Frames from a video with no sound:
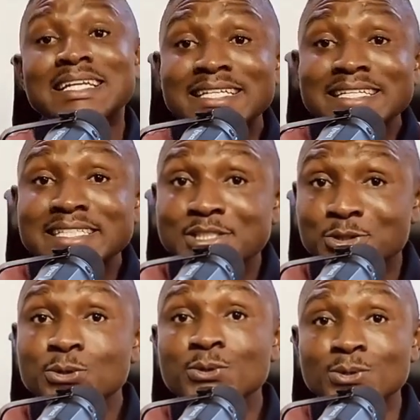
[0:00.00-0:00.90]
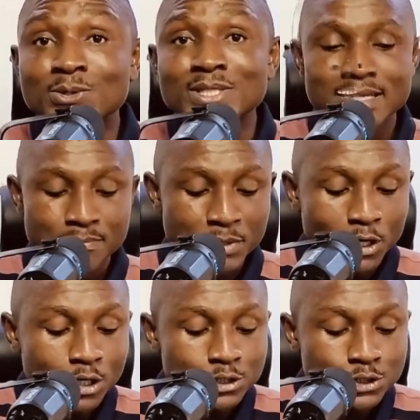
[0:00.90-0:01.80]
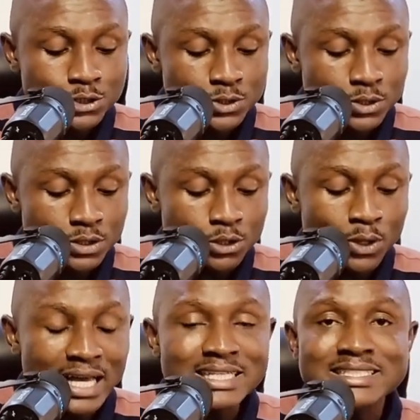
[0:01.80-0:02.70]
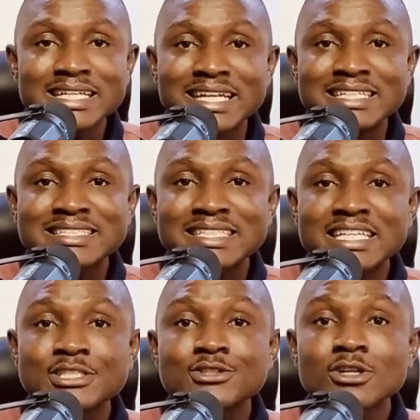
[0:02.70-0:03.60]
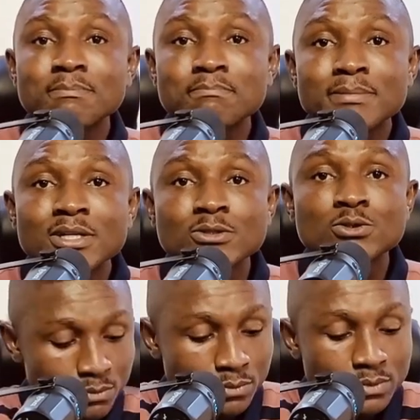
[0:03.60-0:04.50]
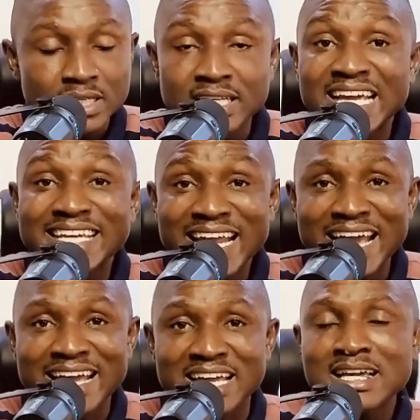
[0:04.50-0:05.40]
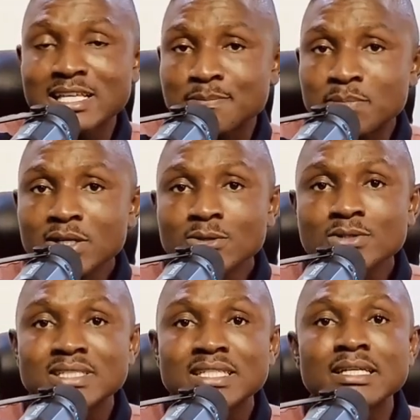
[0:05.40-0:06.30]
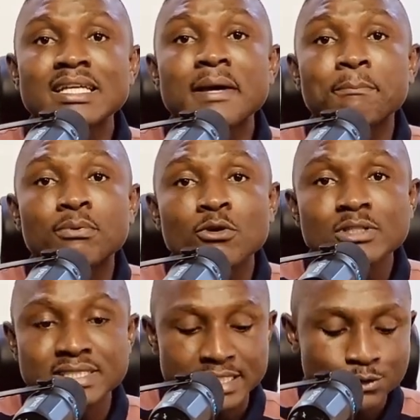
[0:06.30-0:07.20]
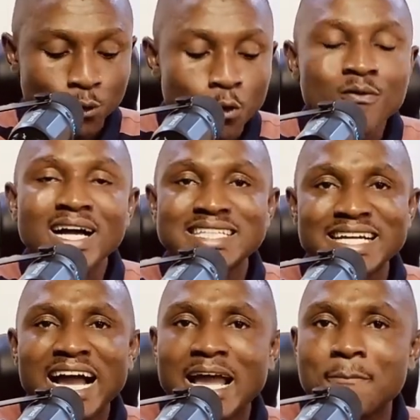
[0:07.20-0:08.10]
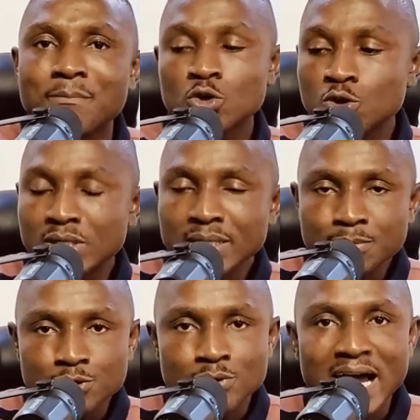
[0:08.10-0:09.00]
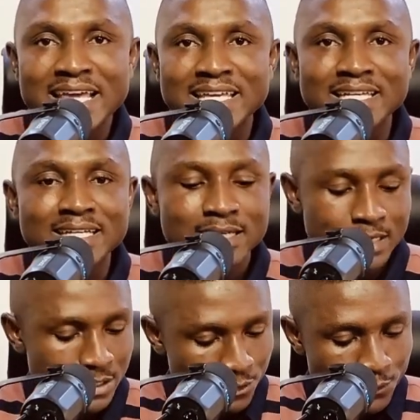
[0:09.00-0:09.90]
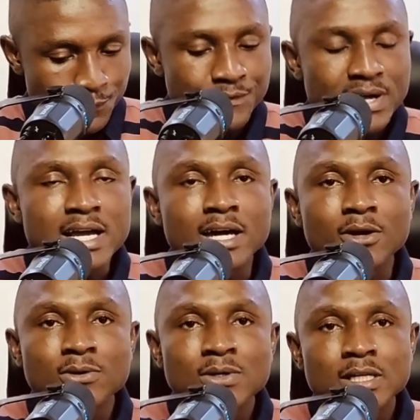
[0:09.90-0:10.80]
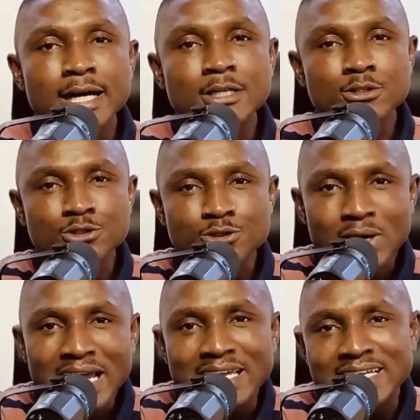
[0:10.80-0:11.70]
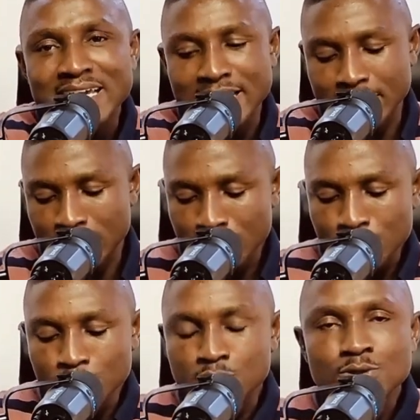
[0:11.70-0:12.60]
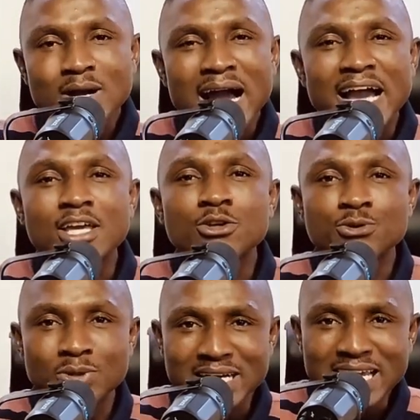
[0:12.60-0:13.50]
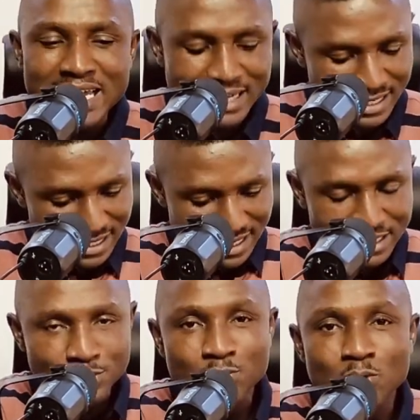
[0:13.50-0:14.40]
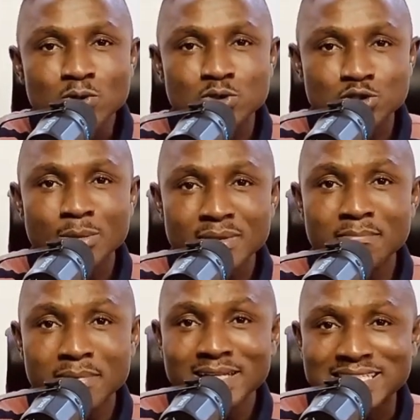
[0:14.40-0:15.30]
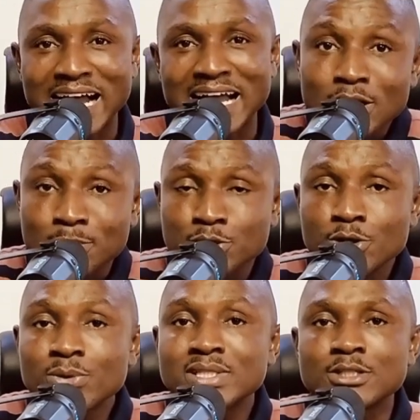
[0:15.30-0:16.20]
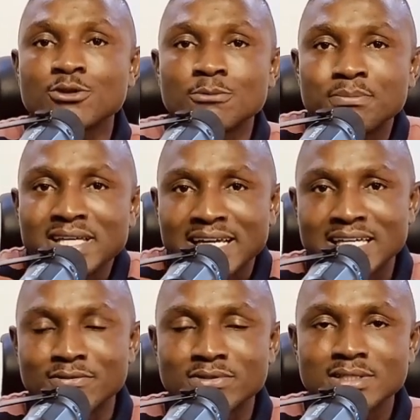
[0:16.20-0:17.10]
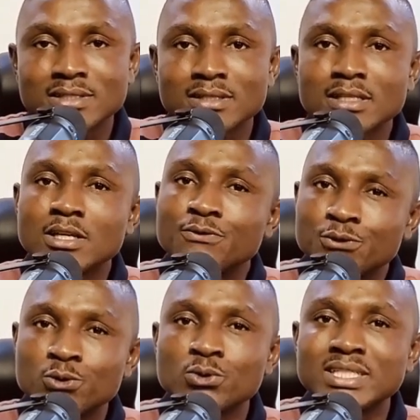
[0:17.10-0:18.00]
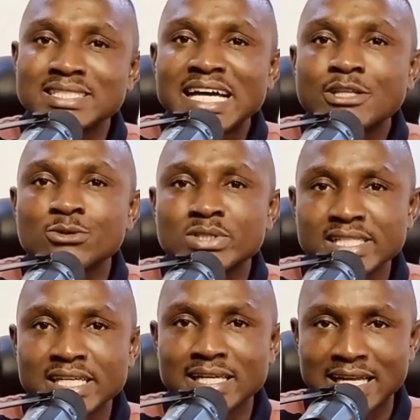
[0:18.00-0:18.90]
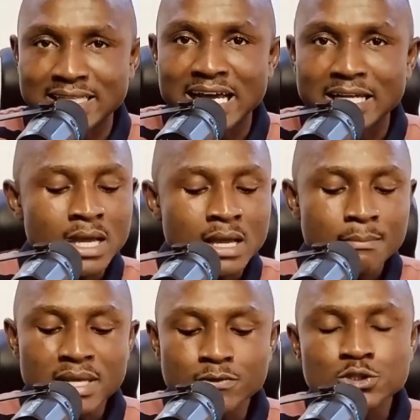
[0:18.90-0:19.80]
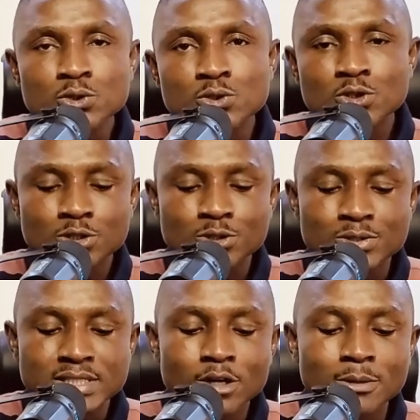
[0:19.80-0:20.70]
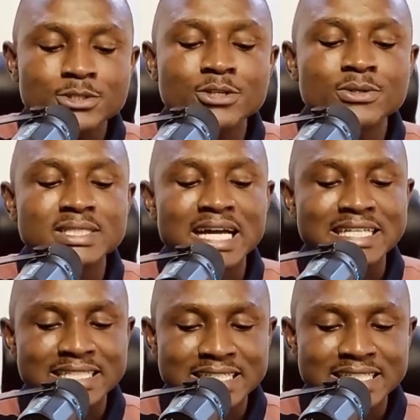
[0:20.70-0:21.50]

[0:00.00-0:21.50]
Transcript: This is good because your excellence is not built in a day. It's built in a process over time. You keep trying, you fail, and you try again. You try, you learn, and you go to something better. Obscurity could be a gift if you decide to see it like that. But if you choose not to see obscurity as a